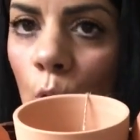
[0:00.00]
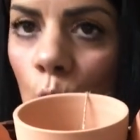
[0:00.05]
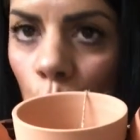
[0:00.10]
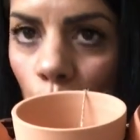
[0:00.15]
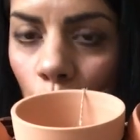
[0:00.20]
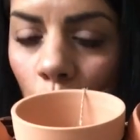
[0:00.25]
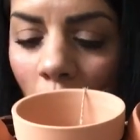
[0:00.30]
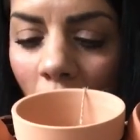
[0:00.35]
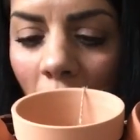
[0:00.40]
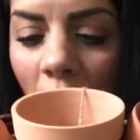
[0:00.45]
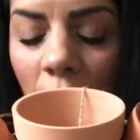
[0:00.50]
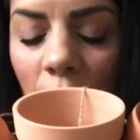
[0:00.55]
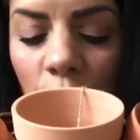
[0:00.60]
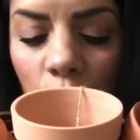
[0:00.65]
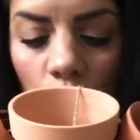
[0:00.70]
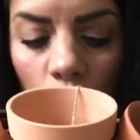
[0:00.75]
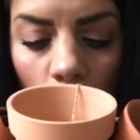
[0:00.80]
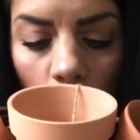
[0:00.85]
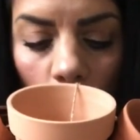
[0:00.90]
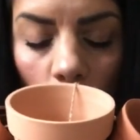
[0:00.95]
You have
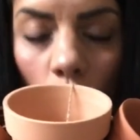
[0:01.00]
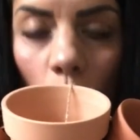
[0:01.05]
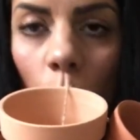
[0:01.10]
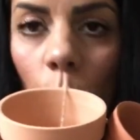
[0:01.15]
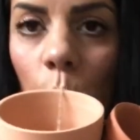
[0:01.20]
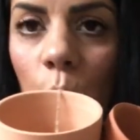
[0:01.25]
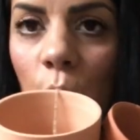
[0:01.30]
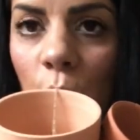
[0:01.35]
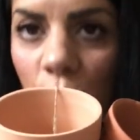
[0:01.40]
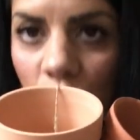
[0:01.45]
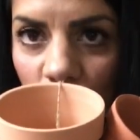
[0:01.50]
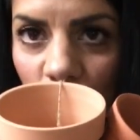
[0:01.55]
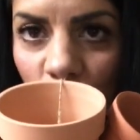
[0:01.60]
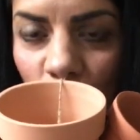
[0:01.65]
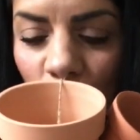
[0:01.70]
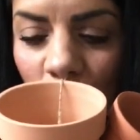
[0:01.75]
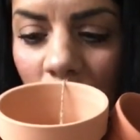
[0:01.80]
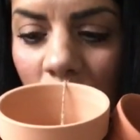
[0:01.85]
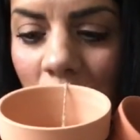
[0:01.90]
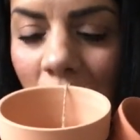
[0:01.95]
your own
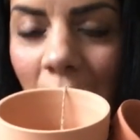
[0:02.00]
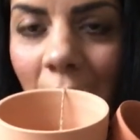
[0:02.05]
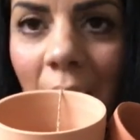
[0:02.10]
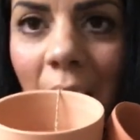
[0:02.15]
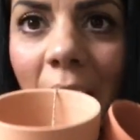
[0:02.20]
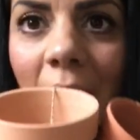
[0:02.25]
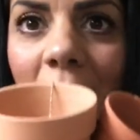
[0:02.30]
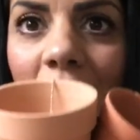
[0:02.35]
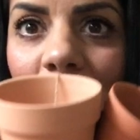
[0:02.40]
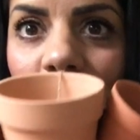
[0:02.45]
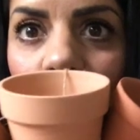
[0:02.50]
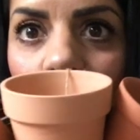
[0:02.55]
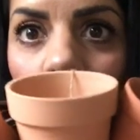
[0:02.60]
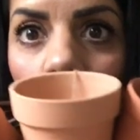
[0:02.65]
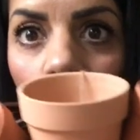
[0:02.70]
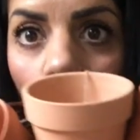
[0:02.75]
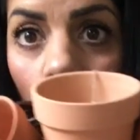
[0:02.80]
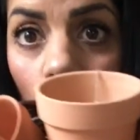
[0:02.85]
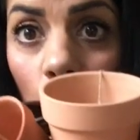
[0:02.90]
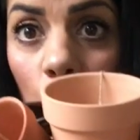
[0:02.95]
vision and
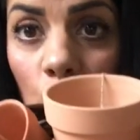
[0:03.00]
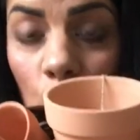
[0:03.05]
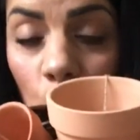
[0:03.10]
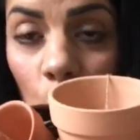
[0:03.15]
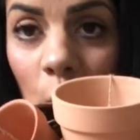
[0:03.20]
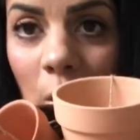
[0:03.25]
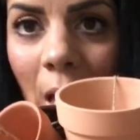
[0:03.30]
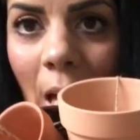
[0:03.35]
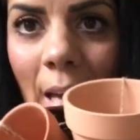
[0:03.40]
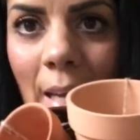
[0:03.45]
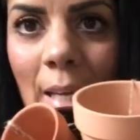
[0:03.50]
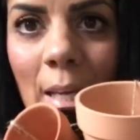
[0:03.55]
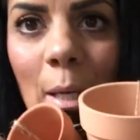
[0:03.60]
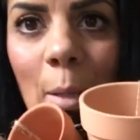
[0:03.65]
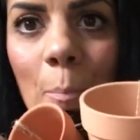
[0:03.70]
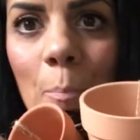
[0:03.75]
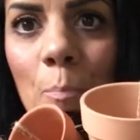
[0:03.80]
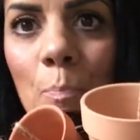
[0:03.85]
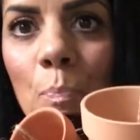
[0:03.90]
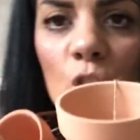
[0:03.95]
what you like.
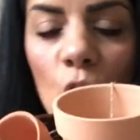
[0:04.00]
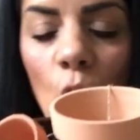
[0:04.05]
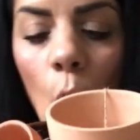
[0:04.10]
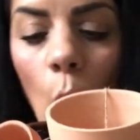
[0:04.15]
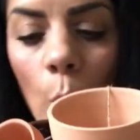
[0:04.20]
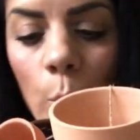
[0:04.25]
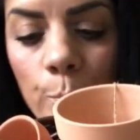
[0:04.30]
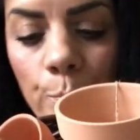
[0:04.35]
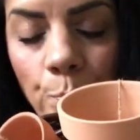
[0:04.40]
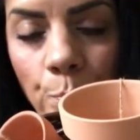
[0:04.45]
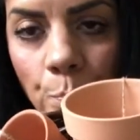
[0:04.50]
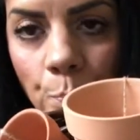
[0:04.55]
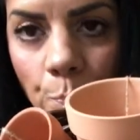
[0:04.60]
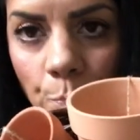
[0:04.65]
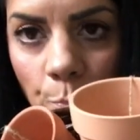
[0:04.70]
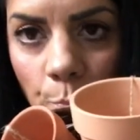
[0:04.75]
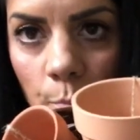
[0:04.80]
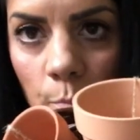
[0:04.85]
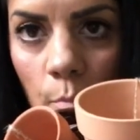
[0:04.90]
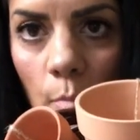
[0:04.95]
So
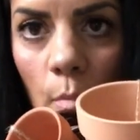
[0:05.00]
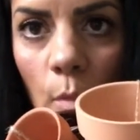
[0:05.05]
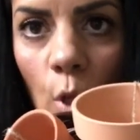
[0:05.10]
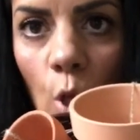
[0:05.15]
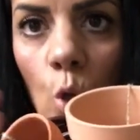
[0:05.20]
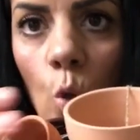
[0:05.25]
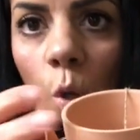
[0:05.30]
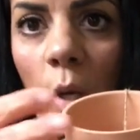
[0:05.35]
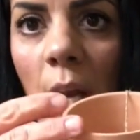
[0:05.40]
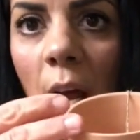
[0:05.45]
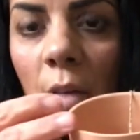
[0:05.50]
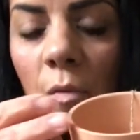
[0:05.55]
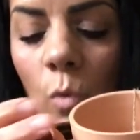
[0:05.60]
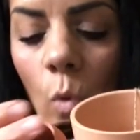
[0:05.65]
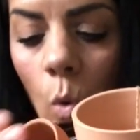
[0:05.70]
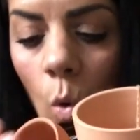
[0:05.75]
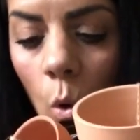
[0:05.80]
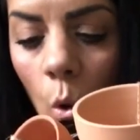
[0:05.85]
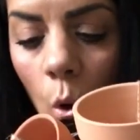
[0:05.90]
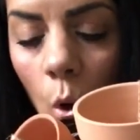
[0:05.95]
you can have
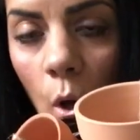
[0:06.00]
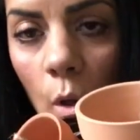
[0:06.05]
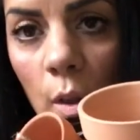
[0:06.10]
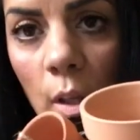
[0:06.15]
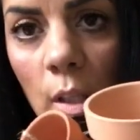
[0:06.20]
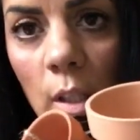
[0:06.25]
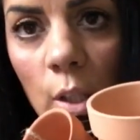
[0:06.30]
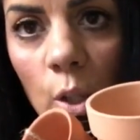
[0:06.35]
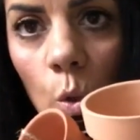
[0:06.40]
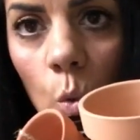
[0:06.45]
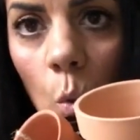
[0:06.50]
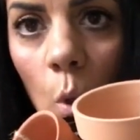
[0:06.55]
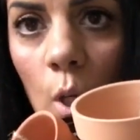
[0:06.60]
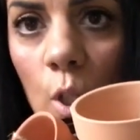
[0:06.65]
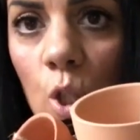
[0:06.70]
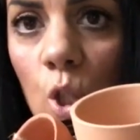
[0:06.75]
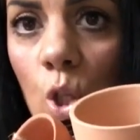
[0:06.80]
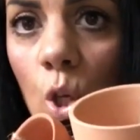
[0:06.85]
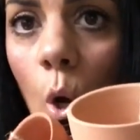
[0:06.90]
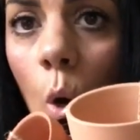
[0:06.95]
all the little
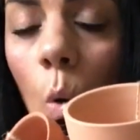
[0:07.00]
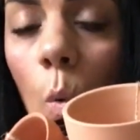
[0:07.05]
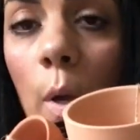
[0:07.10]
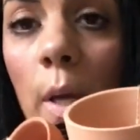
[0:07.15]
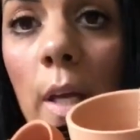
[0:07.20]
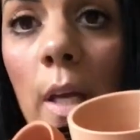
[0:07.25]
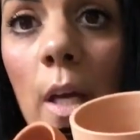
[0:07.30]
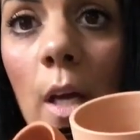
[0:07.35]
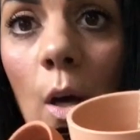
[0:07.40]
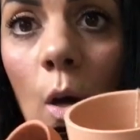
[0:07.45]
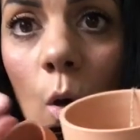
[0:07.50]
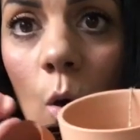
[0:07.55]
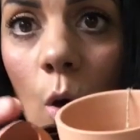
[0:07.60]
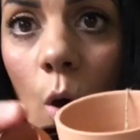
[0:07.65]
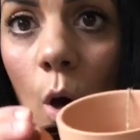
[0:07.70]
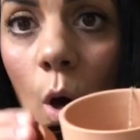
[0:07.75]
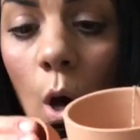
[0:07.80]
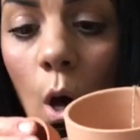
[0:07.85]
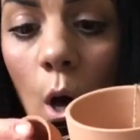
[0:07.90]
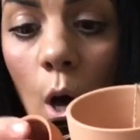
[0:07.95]
ones going
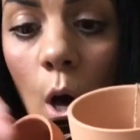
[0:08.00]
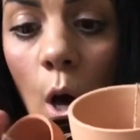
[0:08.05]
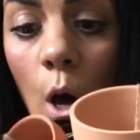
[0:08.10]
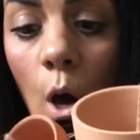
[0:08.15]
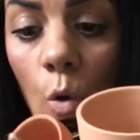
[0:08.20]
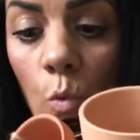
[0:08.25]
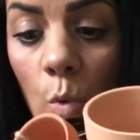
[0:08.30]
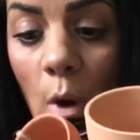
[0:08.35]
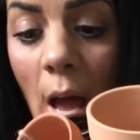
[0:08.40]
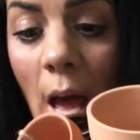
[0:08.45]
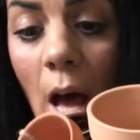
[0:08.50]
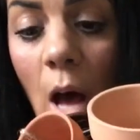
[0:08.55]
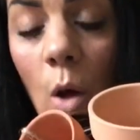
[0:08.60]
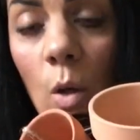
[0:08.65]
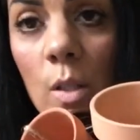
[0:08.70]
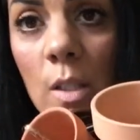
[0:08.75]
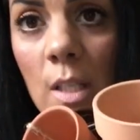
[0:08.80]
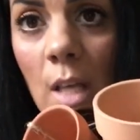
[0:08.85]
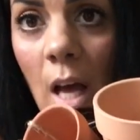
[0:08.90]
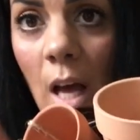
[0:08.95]

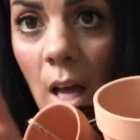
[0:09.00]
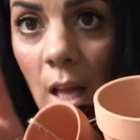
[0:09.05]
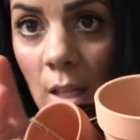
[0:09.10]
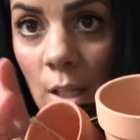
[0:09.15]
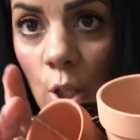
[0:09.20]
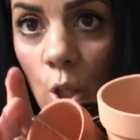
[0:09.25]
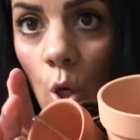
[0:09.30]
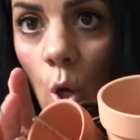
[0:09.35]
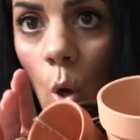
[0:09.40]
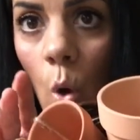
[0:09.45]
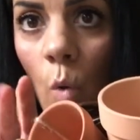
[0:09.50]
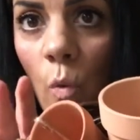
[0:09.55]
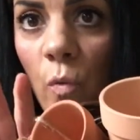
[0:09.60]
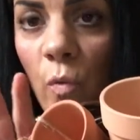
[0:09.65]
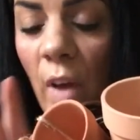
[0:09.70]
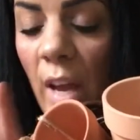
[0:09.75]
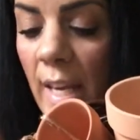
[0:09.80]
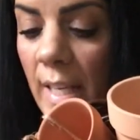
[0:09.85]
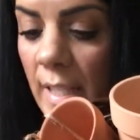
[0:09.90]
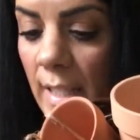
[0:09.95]
around, you know,
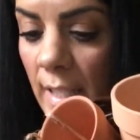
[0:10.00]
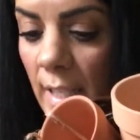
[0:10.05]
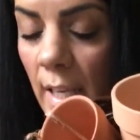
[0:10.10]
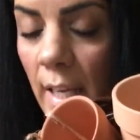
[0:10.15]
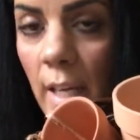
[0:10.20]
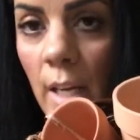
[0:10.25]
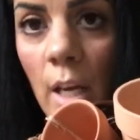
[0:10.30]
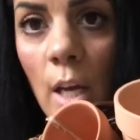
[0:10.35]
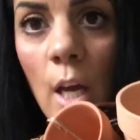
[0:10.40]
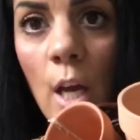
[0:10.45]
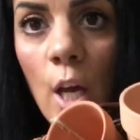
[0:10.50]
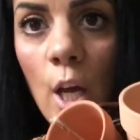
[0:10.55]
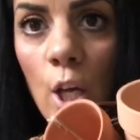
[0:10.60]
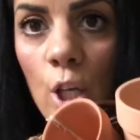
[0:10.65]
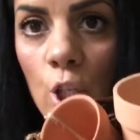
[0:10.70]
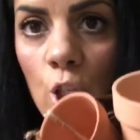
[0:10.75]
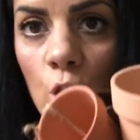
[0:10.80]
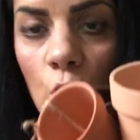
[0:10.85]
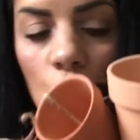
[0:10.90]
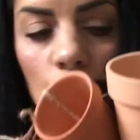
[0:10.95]
facing
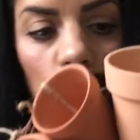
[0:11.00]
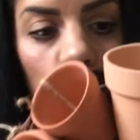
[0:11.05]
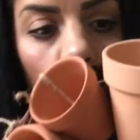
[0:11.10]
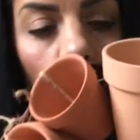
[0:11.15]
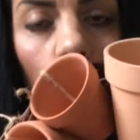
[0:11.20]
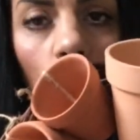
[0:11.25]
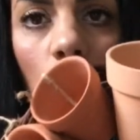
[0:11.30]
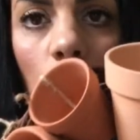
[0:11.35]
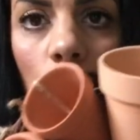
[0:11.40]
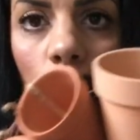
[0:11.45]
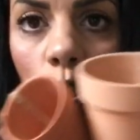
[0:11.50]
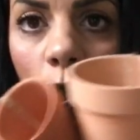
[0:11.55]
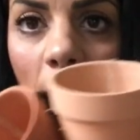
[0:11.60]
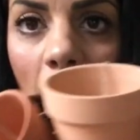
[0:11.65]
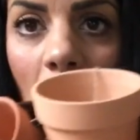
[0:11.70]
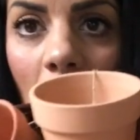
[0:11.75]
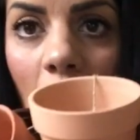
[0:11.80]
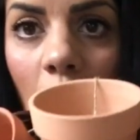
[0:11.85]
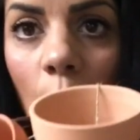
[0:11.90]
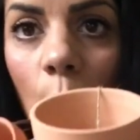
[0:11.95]
just all
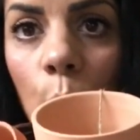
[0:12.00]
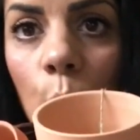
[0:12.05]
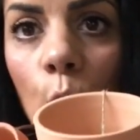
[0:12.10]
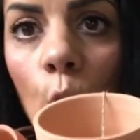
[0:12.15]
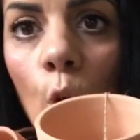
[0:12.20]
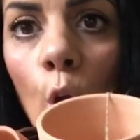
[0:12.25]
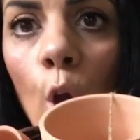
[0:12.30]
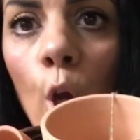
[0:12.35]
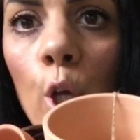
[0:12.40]
around.